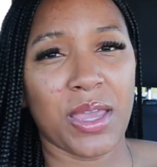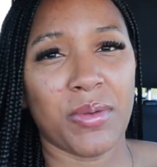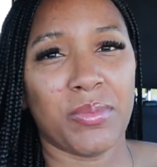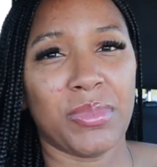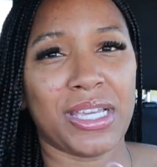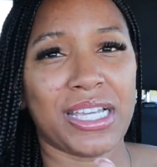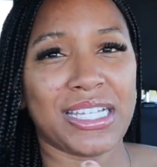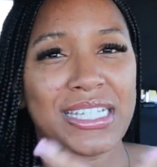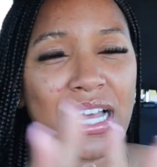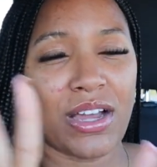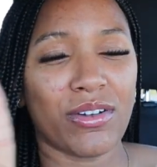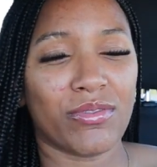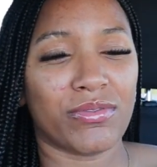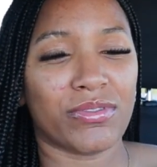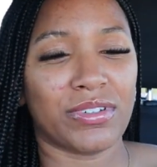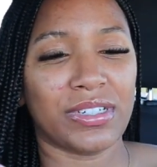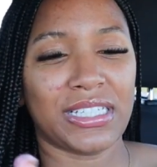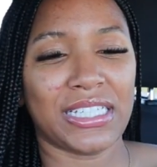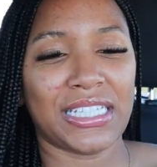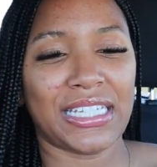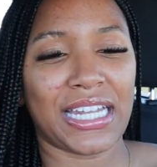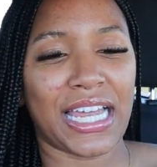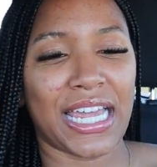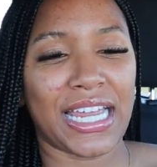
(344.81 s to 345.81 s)
Because I
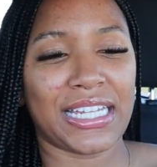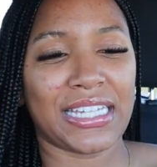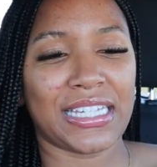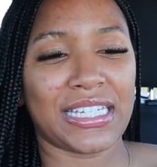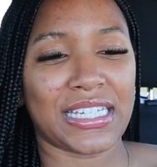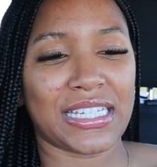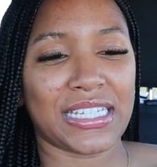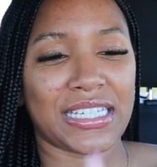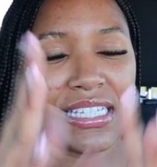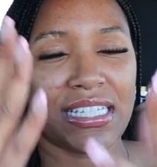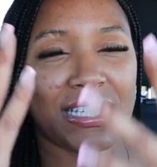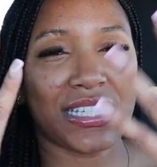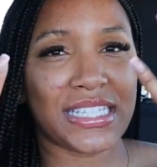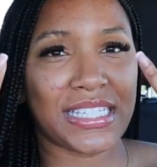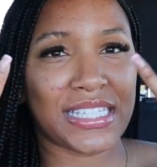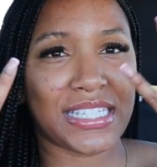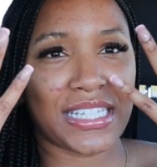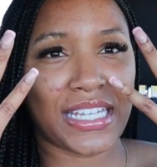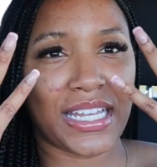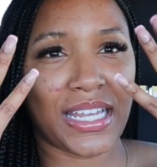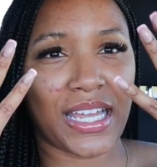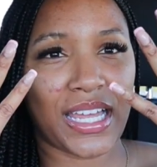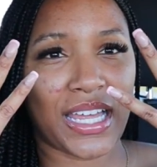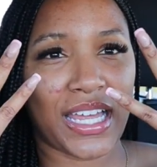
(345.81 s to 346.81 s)
really like
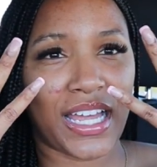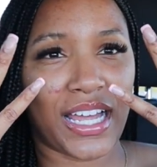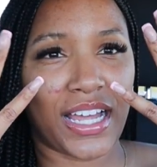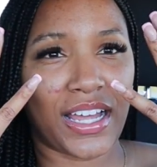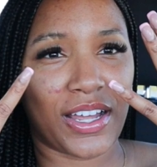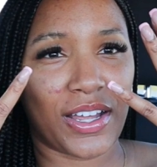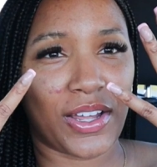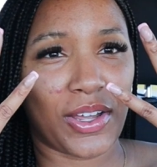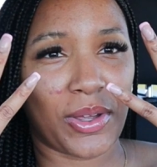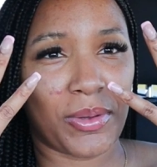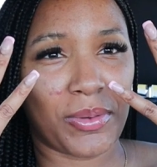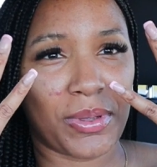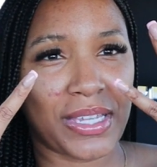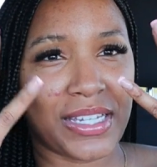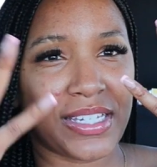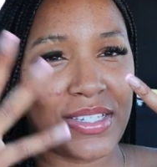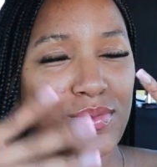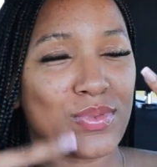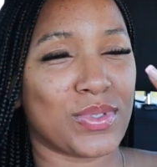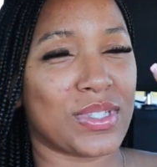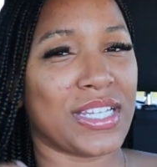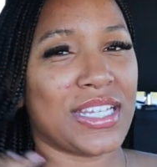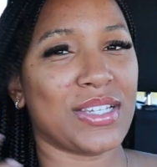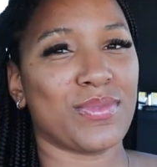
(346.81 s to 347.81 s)
this.
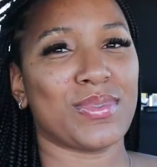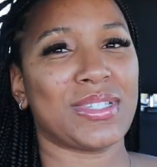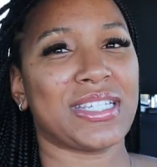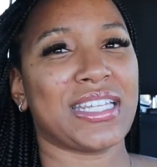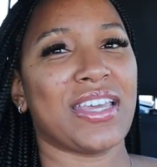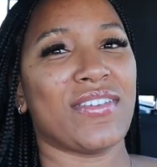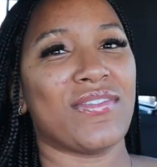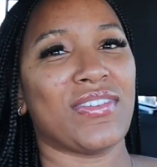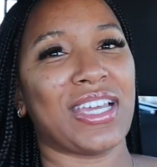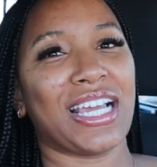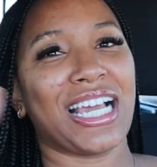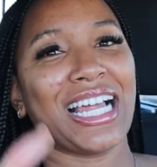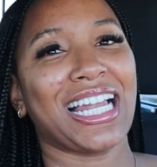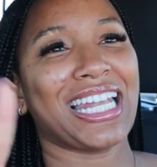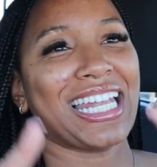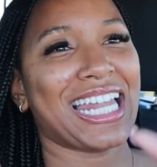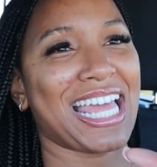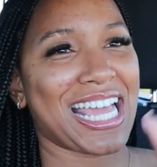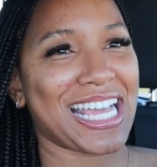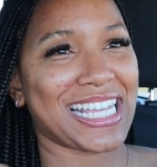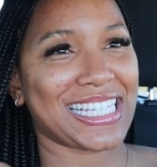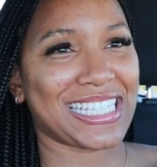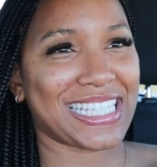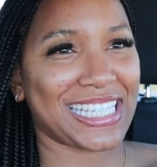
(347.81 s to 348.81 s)
It was giving
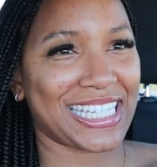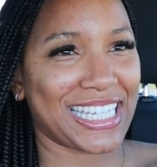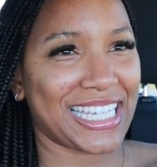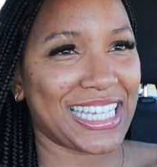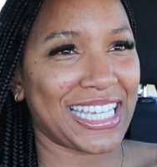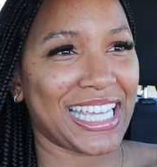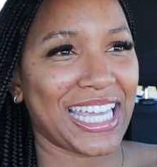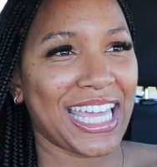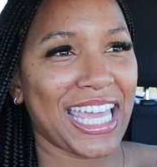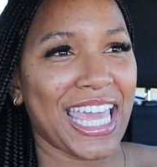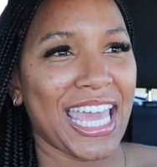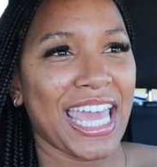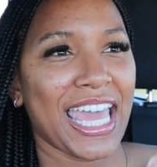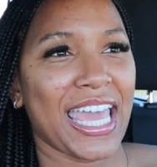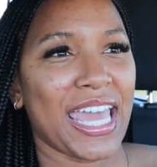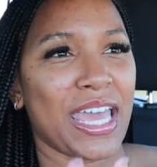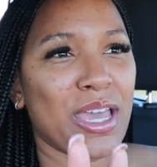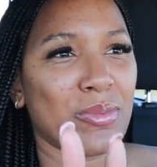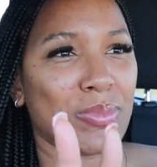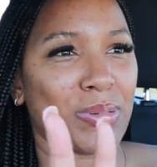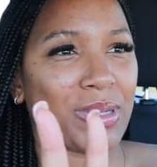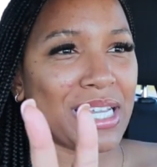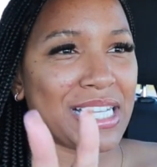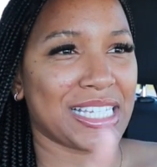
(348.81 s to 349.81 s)
classy,
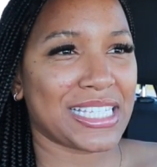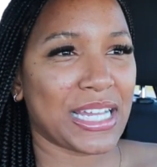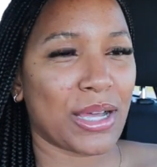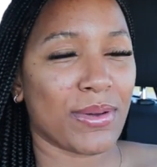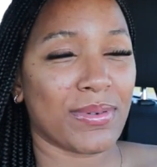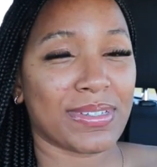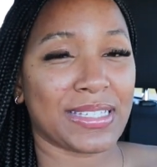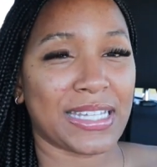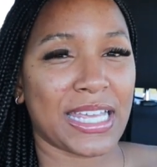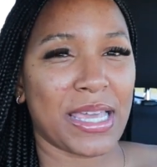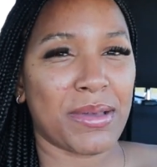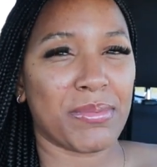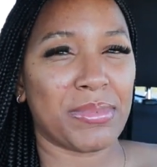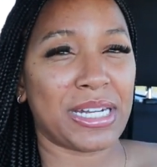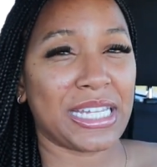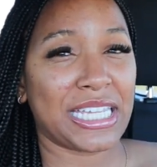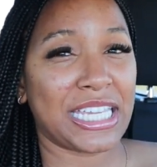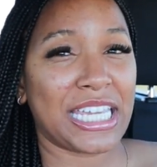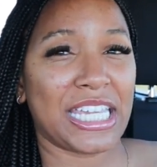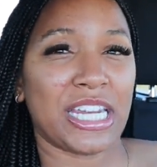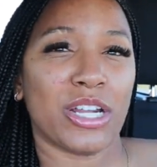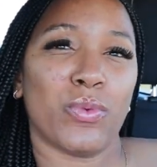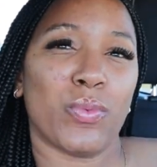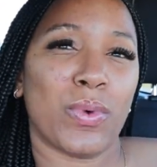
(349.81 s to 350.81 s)
and plus I was able to
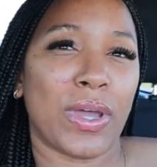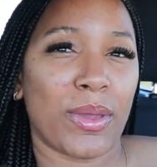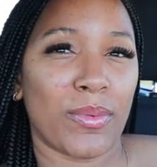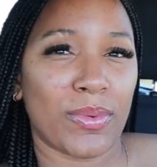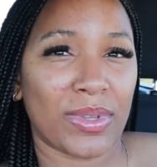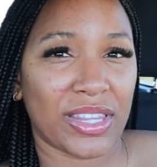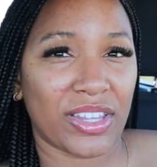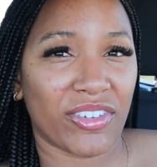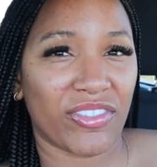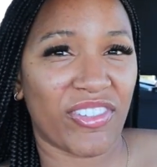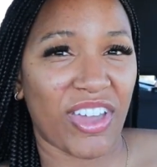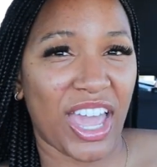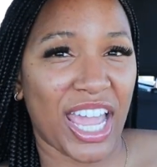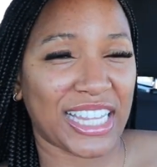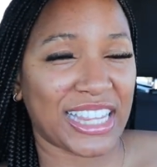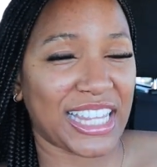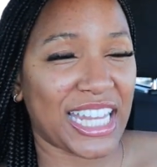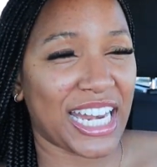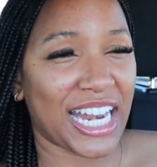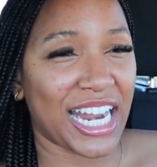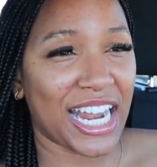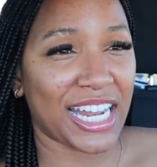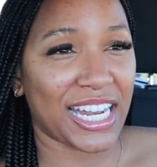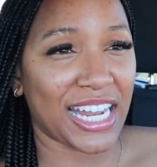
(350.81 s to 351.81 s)
get away with the fact
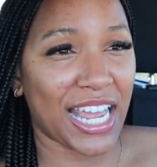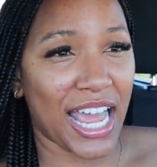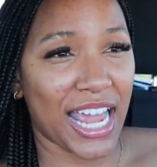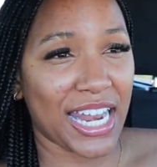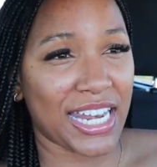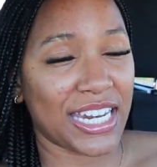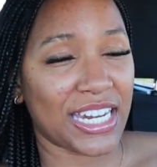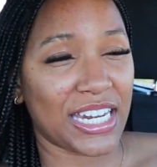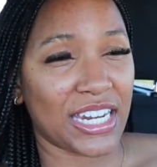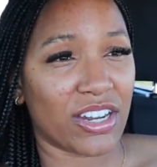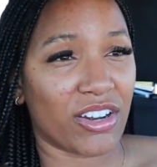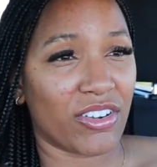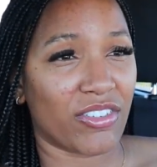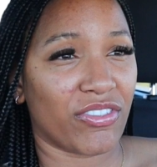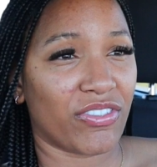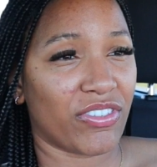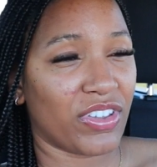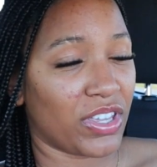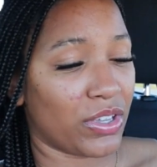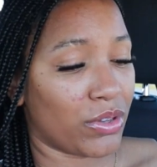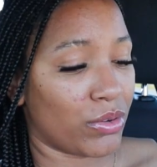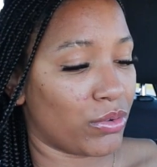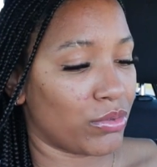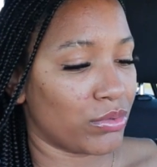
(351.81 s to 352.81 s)
that I needed a
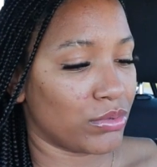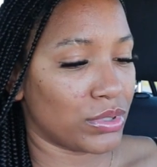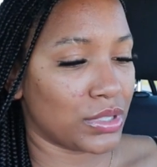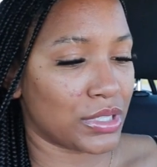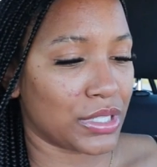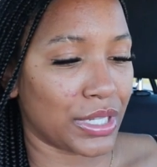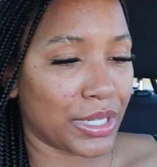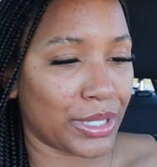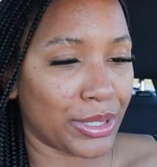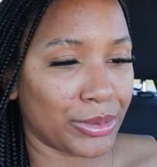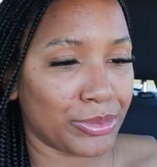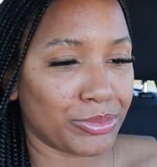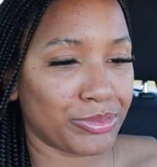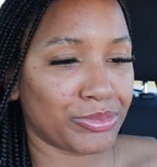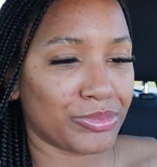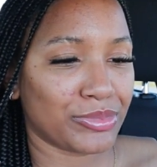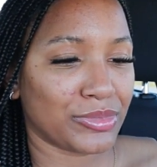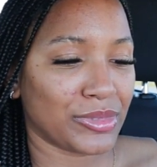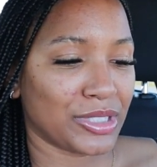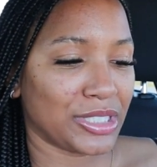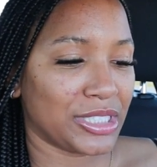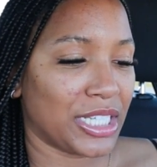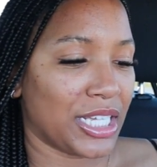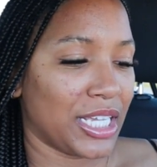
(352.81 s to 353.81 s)
feel. So
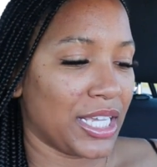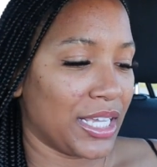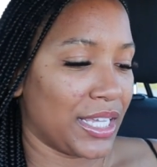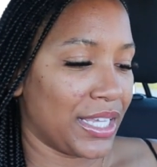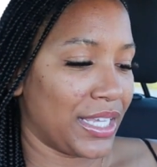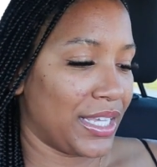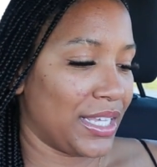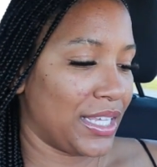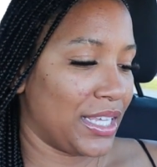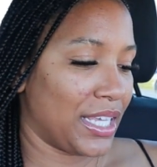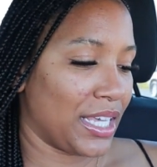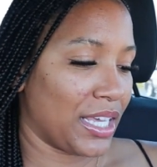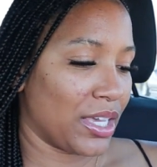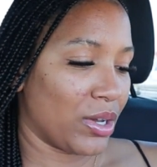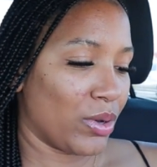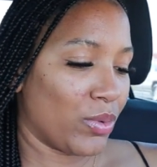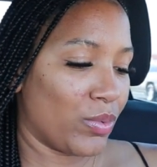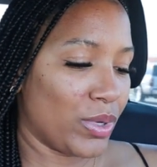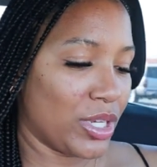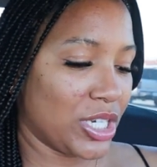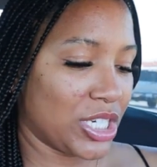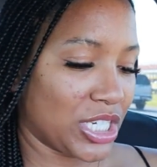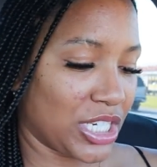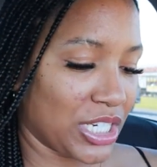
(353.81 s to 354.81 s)
yeah,
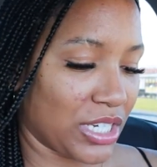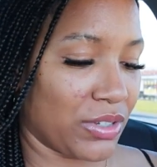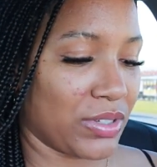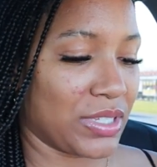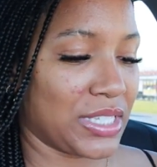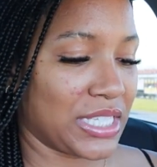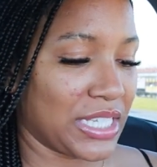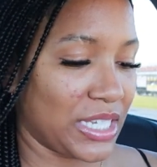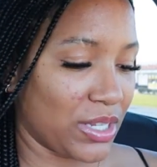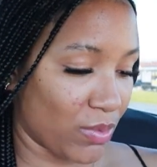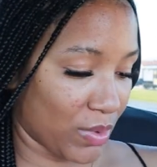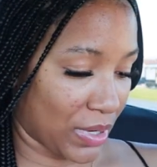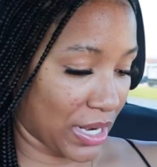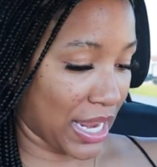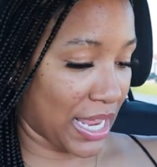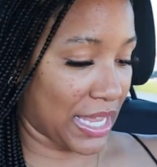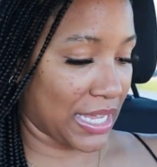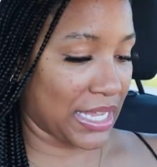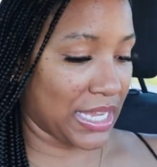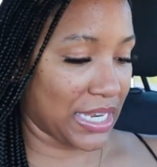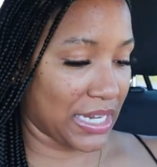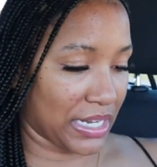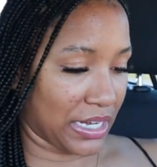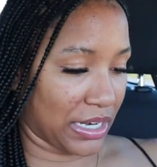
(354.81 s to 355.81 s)
we shall see when I
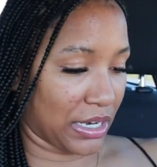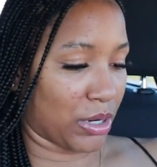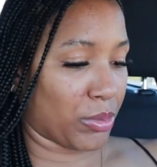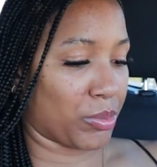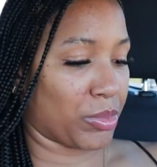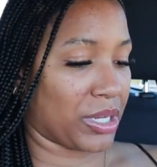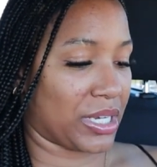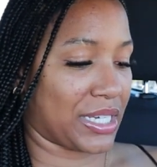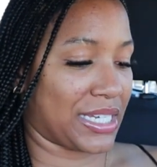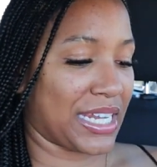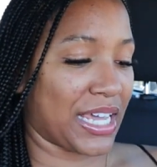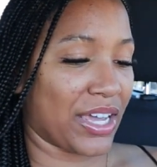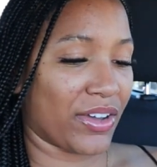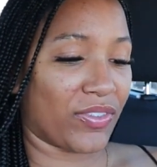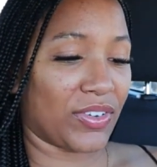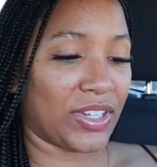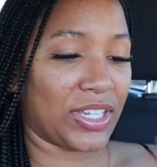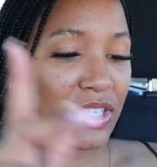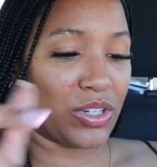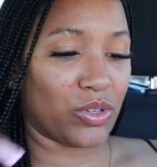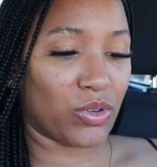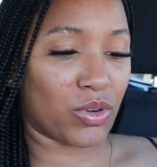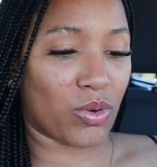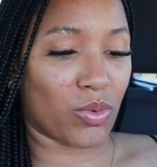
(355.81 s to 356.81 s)
get there, but
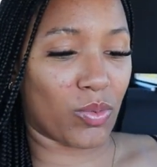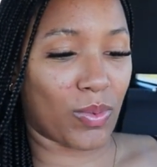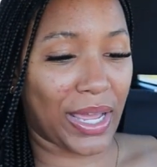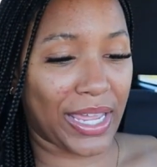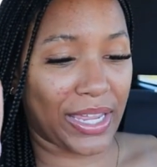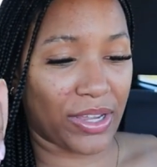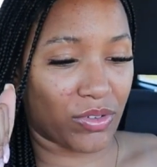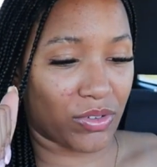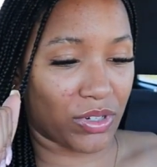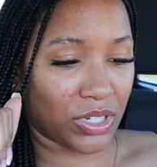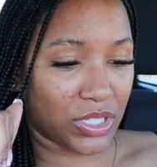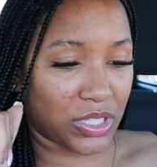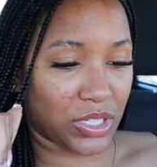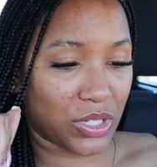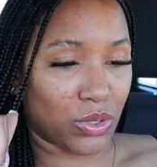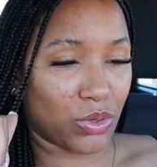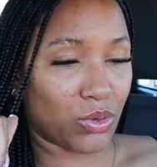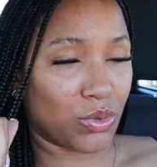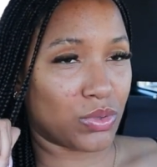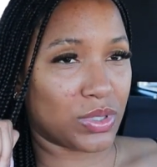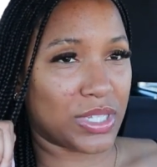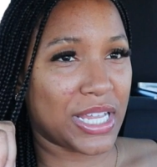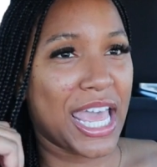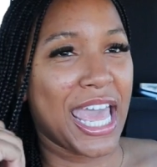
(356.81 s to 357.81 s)
definitely doing white on the
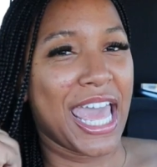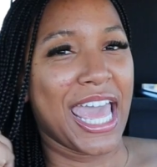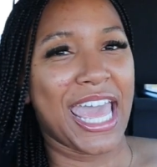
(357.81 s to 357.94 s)
toes.